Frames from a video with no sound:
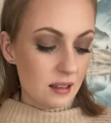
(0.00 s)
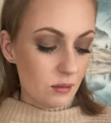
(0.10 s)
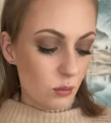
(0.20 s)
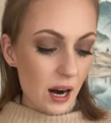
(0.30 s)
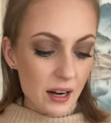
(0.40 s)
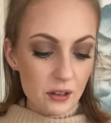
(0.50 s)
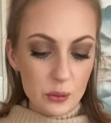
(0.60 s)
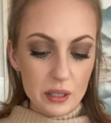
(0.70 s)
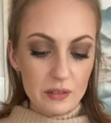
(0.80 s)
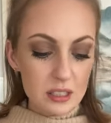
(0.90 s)
why are
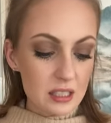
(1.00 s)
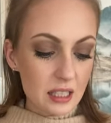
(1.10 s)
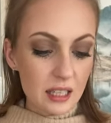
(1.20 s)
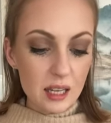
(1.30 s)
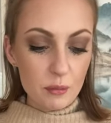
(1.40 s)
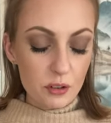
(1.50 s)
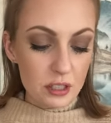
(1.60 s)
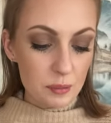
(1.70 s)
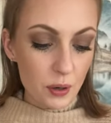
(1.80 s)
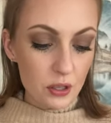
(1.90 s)
you even sticking up for
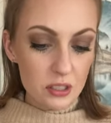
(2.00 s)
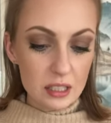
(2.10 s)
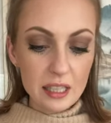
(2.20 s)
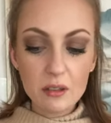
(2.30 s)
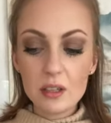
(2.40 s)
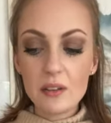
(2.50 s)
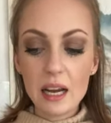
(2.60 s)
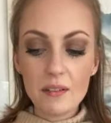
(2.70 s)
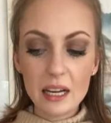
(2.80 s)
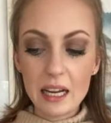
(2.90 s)
this person? They don't even
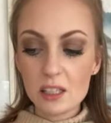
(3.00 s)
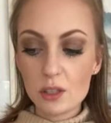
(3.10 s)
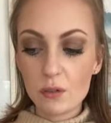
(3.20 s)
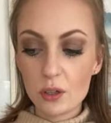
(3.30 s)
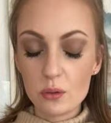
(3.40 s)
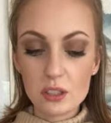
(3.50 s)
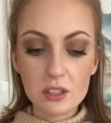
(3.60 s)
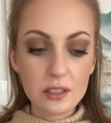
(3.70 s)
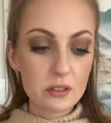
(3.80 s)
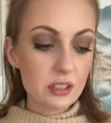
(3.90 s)
have an answer for you. It's
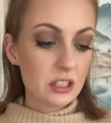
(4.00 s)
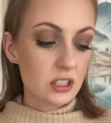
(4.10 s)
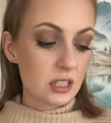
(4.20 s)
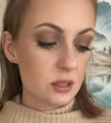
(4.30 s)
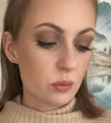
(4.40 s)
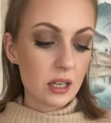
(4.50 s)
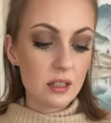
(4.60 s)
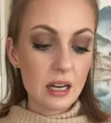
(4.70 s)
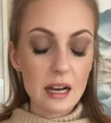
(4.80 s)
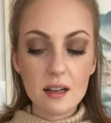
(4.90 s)
literally just,
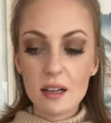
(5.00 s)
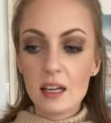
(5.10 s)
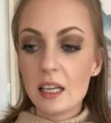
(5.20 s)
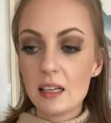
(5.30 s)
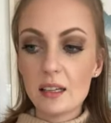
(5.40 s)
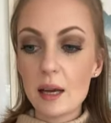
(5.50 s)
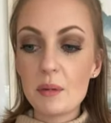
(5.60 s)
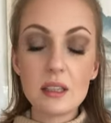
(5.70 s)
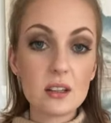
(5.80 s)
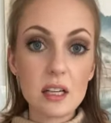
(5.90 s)
well, I
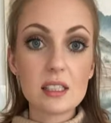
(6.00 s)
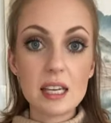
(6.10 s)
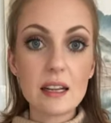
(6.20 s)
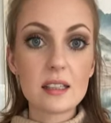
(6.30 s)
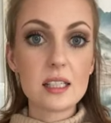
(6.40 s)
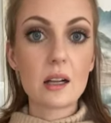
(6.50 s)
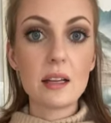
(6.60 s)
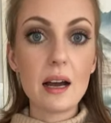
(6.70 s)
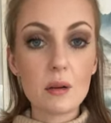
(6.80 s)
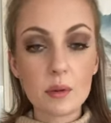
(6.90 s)
mean, they're not saying this out
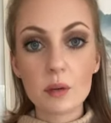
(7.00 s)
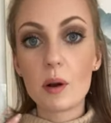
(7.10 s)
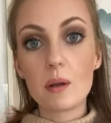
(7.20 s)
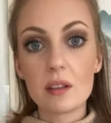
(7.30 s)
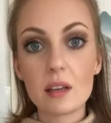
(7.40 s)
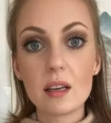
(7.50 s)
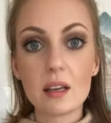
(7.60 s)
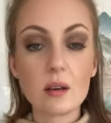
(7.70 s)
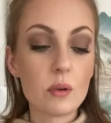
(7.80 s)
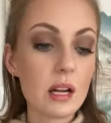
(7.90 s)
loud, but they're probably thinking
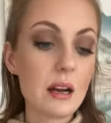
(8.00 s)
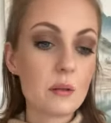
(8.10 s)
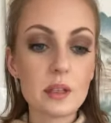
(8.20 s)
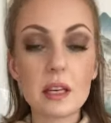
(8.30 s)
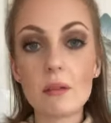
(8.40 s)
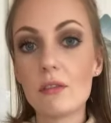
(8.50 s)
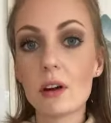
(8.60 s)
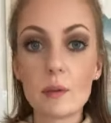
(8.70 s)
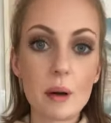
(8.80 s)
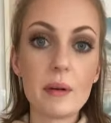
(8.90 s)
it. Well, I don't really give a
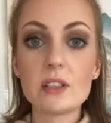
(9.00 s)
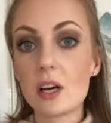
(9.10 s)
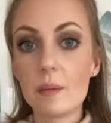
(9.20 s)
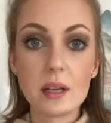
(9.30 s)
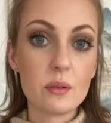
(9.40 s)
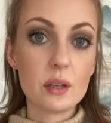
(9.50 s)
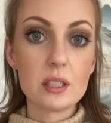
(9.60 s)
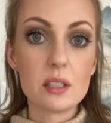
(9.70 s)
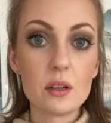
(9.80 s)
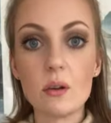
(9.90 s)
fuck about my job anyway,
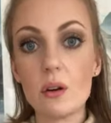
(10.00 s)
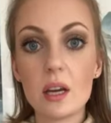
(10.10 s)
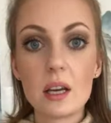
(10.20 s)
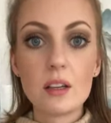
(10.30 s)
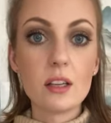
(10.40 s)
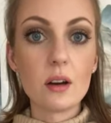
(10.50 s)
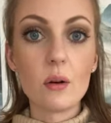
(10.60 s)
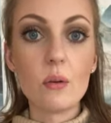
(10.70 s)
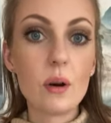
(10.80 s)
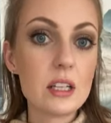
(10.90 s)
so, you
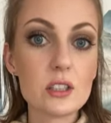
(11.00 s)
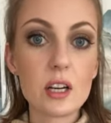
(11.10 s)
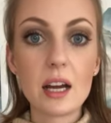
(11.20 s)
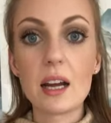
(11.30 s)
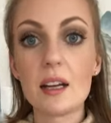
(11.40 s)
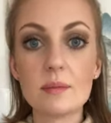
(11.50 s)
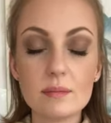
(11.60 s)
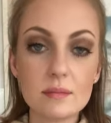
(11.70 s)
know, why should I